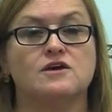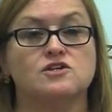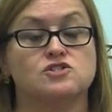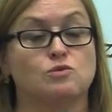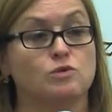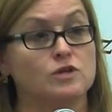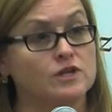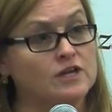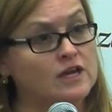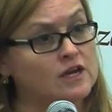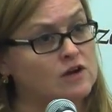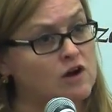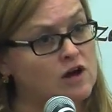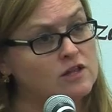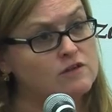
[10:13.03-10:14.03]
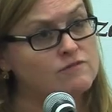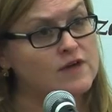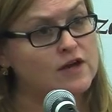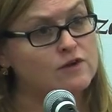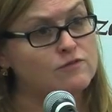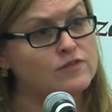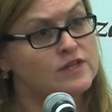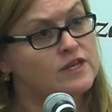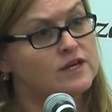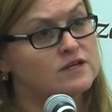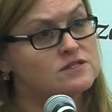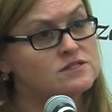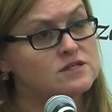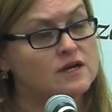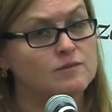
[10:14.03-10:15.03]
So we're looking at all of that over the
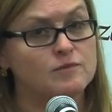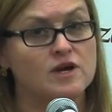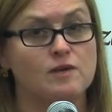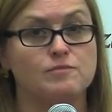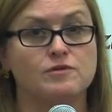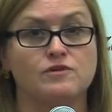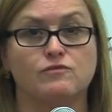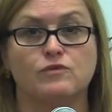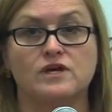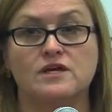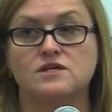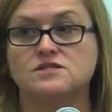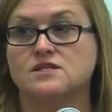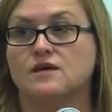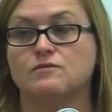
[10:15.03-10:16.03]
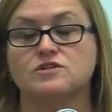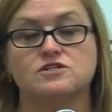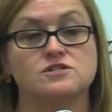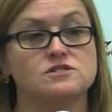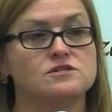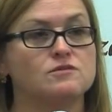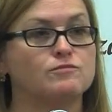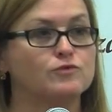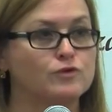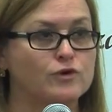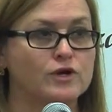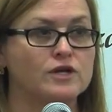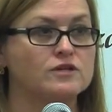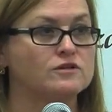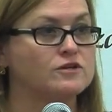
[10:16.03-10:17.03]
next couple of weeks, and I would just
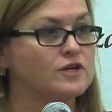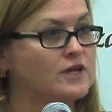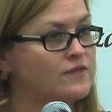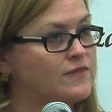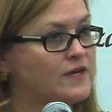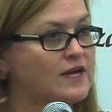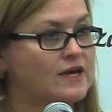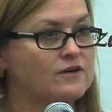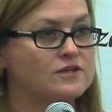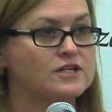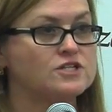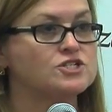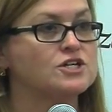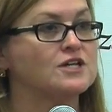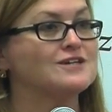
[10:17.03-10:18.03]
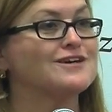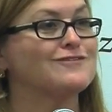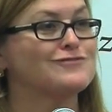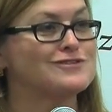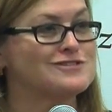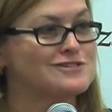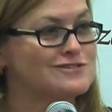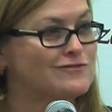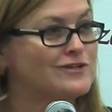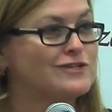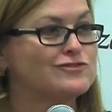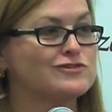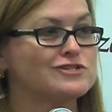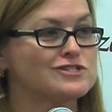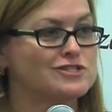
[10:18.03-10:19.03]
implore you to look at the county agenda. If this is of
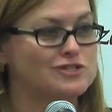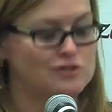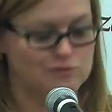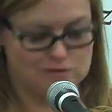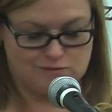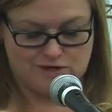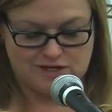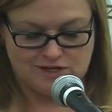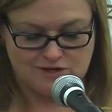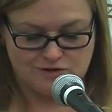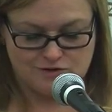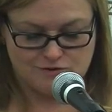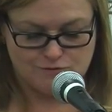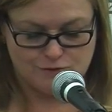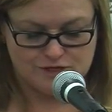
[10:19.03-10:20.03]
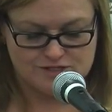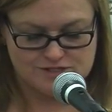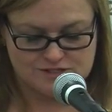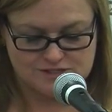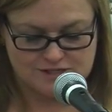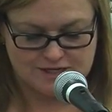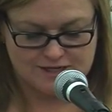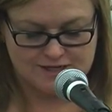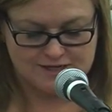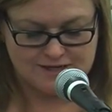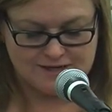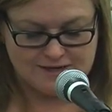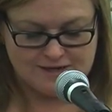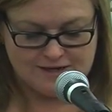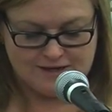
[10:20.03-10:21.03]
interest to you, we want to hear your voices on it.
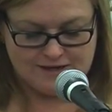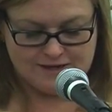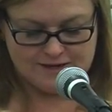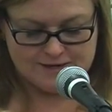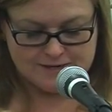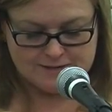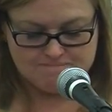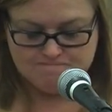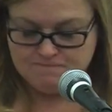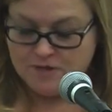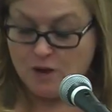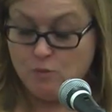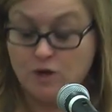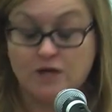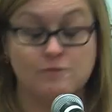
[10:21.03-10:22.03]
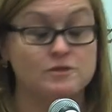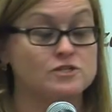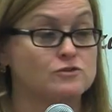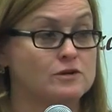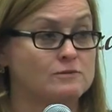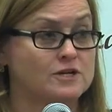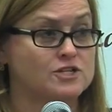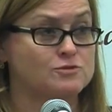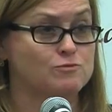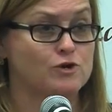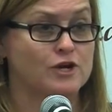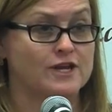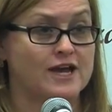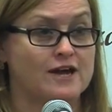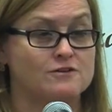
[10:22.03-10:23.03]
And we're going to be doing much more
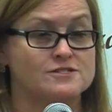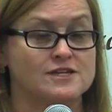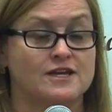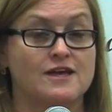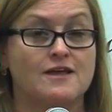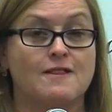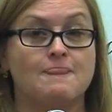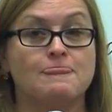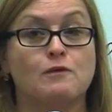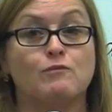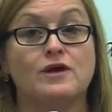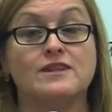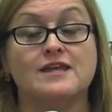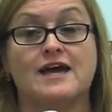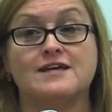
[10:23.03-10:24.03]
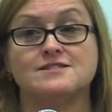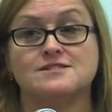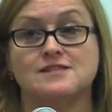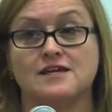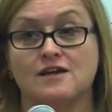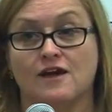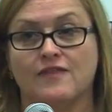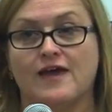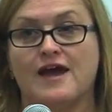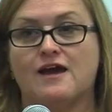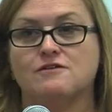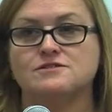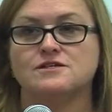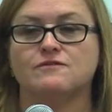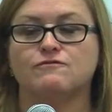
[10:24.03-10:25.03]
on housing. One last thing on the
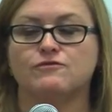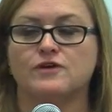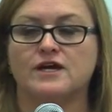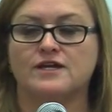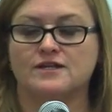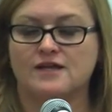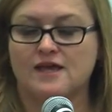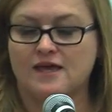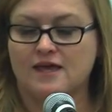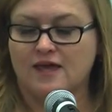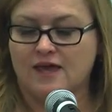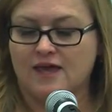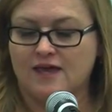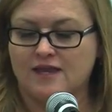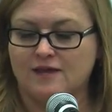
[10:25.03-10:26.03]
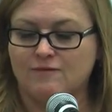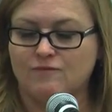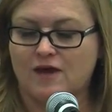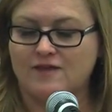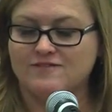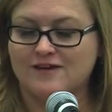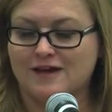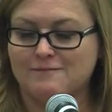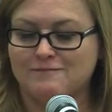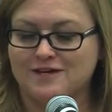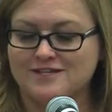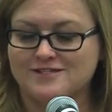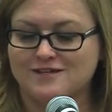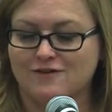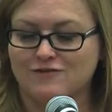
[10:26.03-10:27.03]
housing front, and I timed
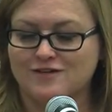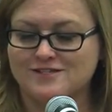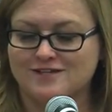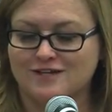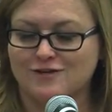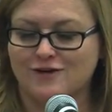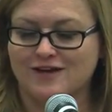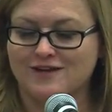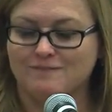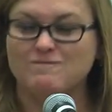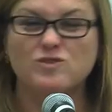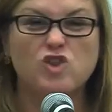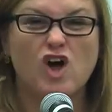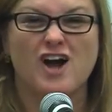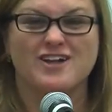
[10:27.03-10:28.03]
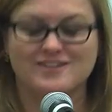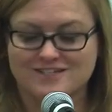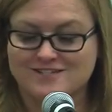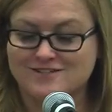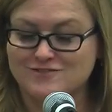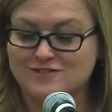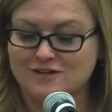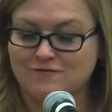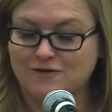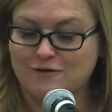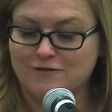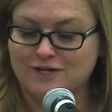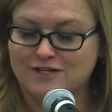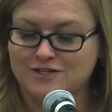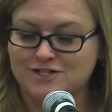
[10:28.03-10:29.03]
myself because I know I had a long list of stuff I
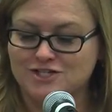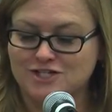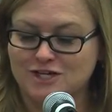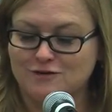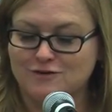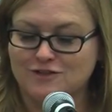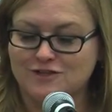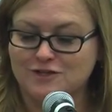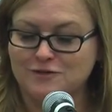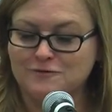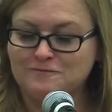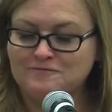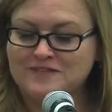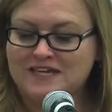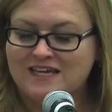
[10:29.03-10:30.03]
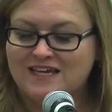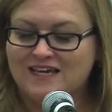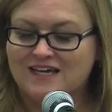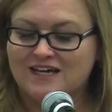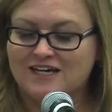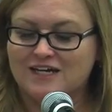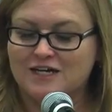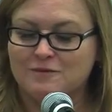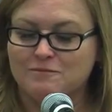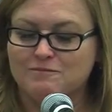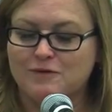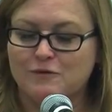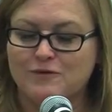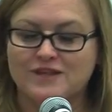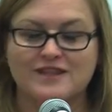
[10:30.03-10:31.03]
wanted to share with you.
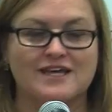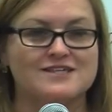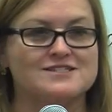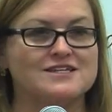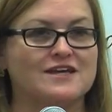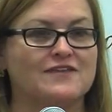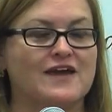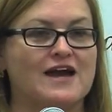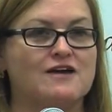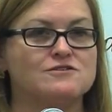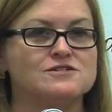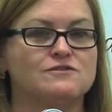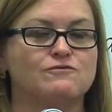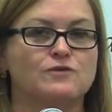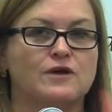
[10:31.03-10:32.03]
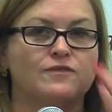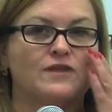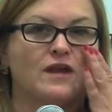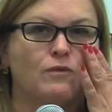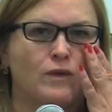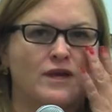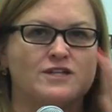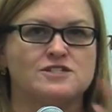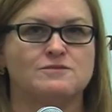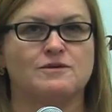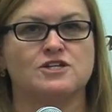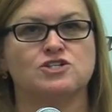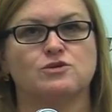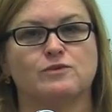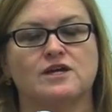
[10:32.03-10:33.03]
But one last thing on the housing front that I wanted to
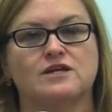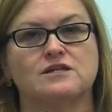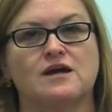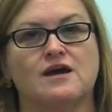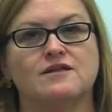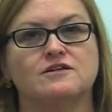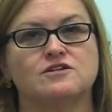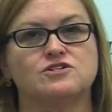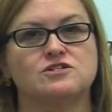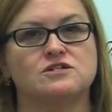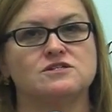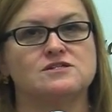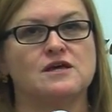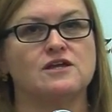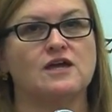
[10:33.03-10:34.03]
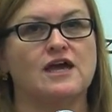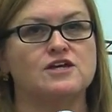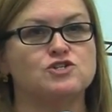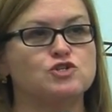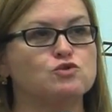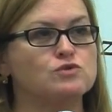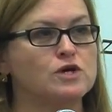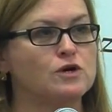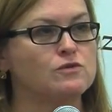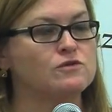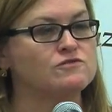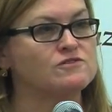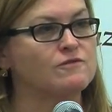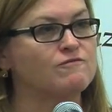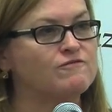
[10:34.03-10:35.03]
make sure we acknowledge is that, as you know,
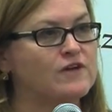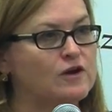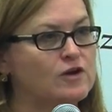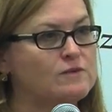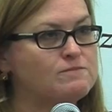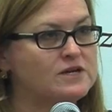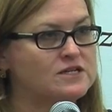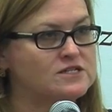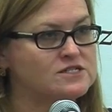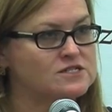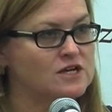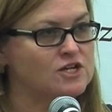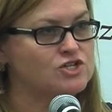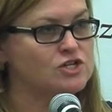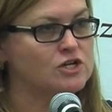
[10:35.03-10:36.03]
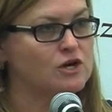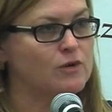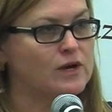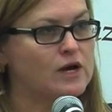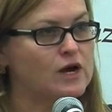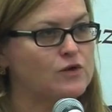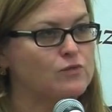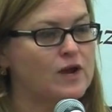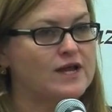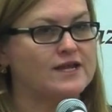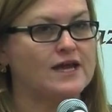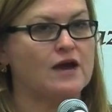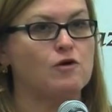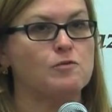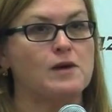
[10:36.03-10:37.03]
there's a very big discussion going on right
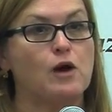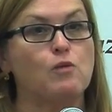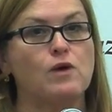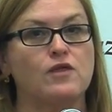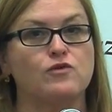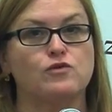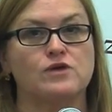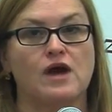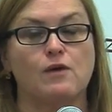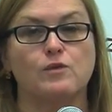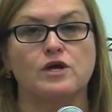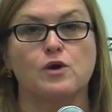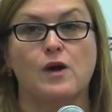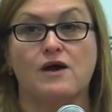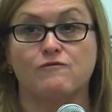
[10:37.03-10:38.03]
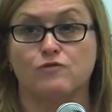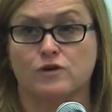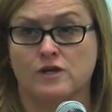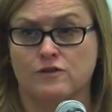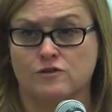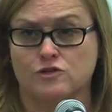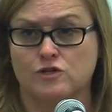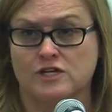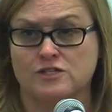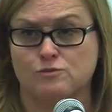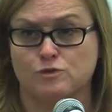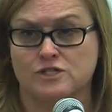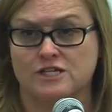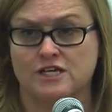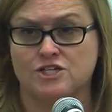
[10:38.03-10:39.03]
now about whether or not we go out for another
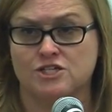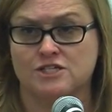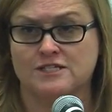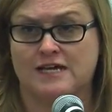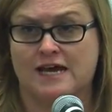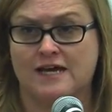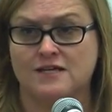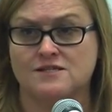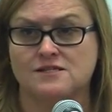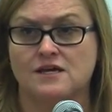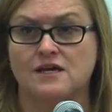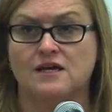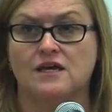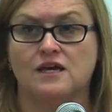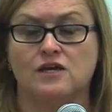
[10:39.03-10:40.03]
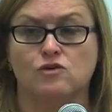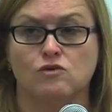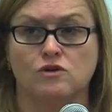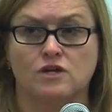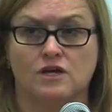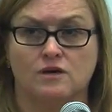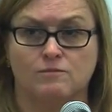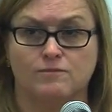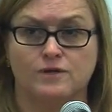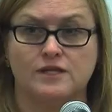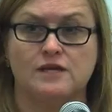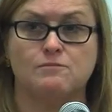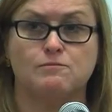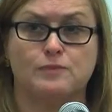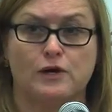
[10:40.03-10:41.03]
transportation tax in order to
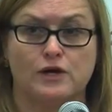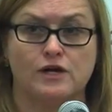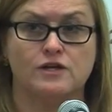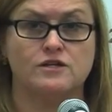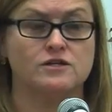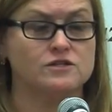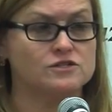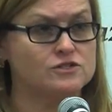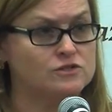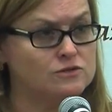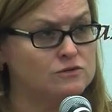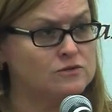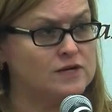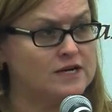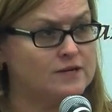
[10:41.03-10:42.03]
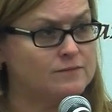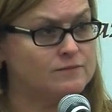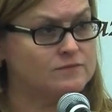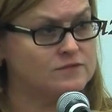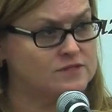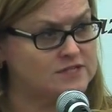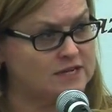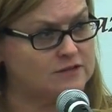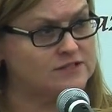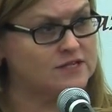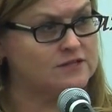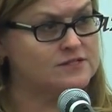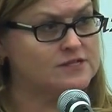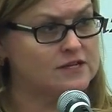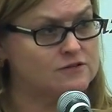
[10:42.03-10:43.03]
complete BART to
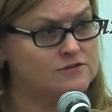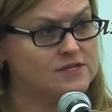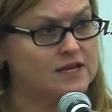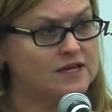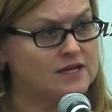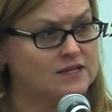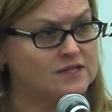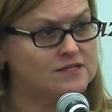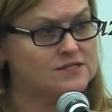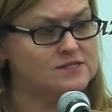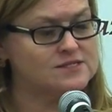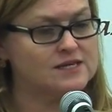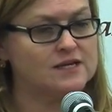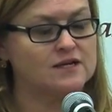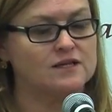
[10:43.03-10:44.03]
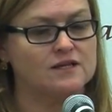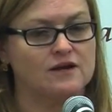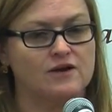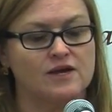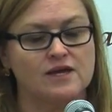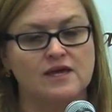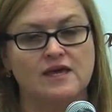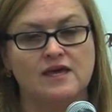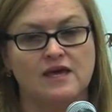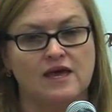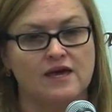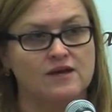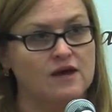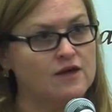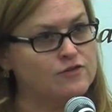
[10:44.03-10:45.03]
downtown San Jose and into Santa Clara
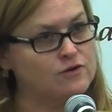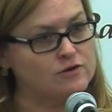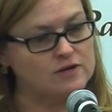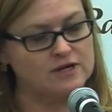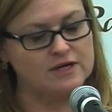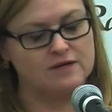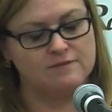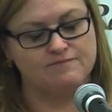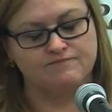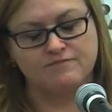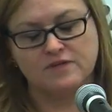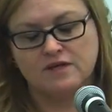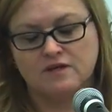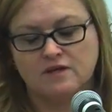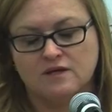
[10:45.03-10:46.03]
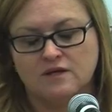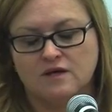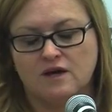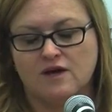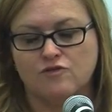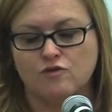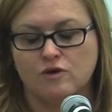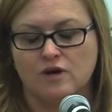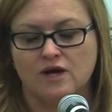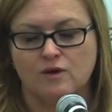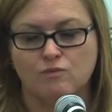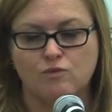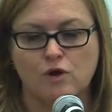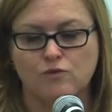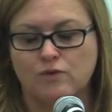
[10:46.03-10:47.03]
and other
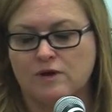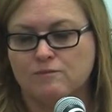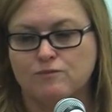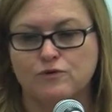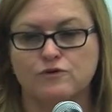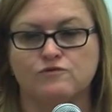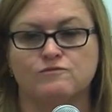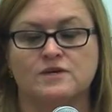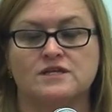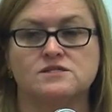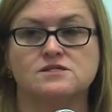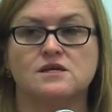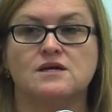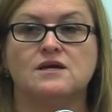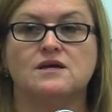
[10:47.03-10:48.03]
roadway improvements.